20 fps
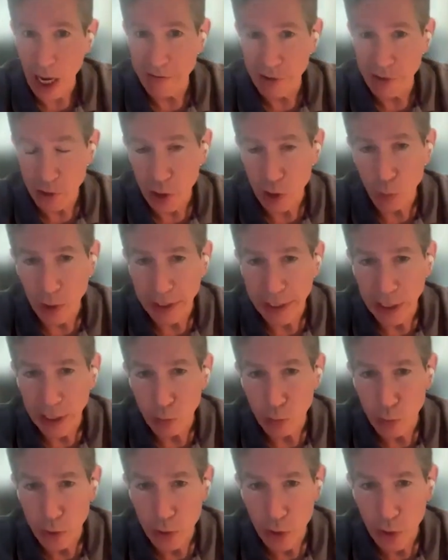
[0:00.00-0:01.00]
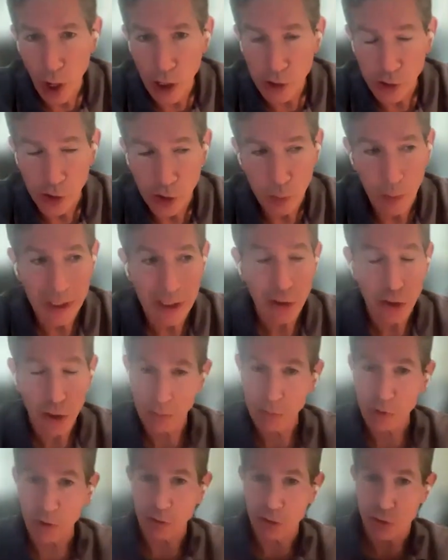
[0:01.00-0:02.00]
Obviously you want to get at root causes, but in
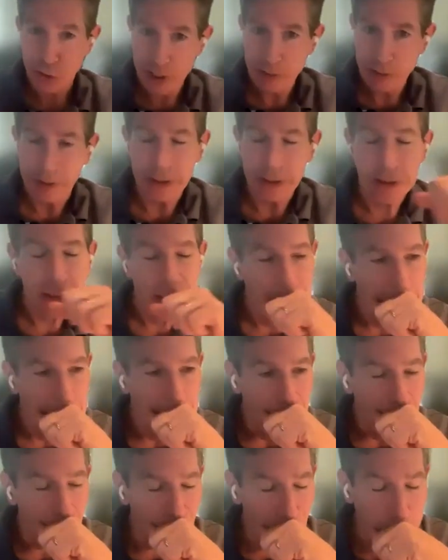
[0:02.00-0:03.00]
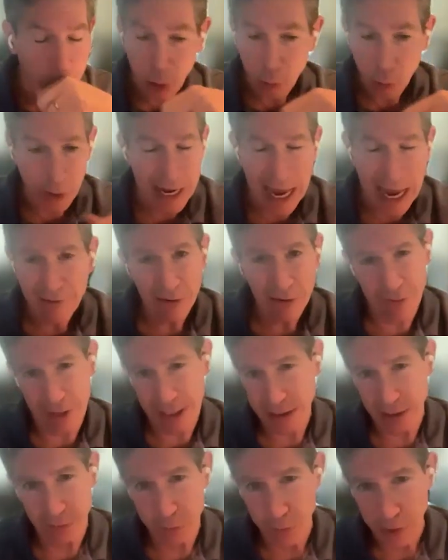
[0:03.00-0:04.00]
terms of treatment, we have
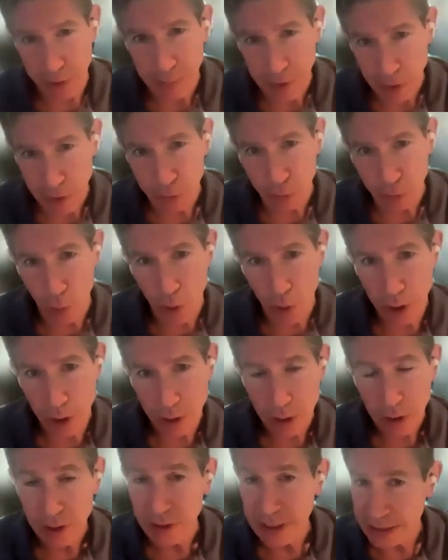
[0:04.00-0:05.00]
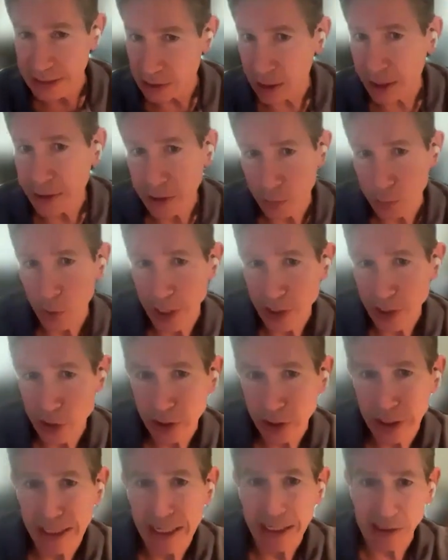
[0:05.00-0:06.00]
effective treatments for things like
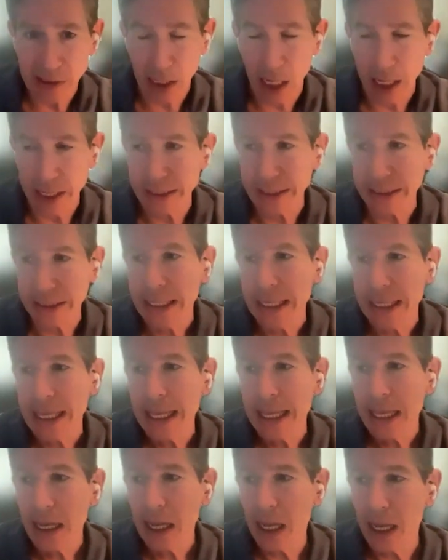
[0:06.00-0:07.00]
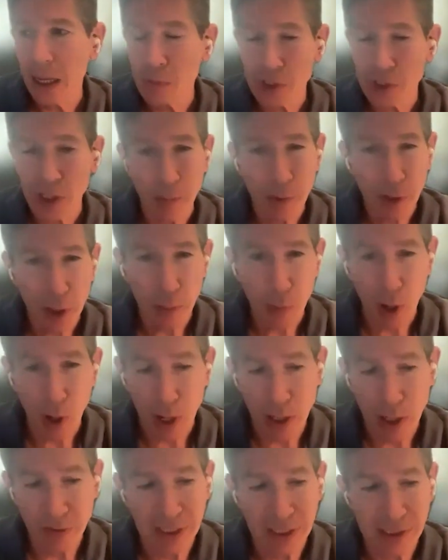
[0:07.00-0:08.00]
depression and anxiety. Some of them
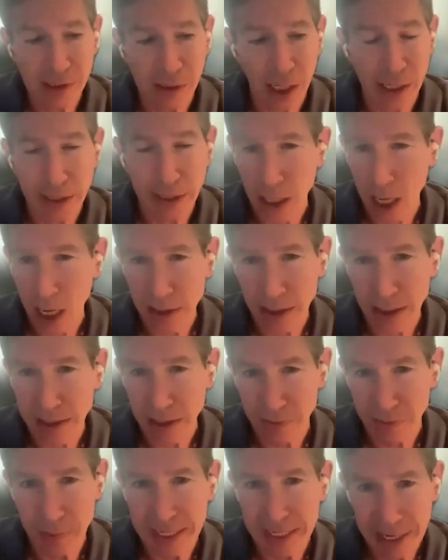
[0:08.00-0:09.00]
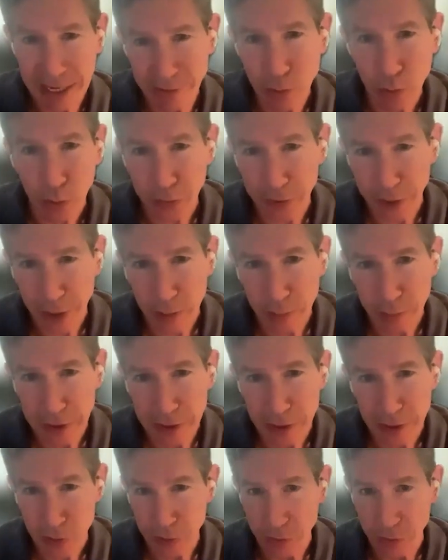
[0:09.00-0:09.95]
are things like cognitive behavioral therapy.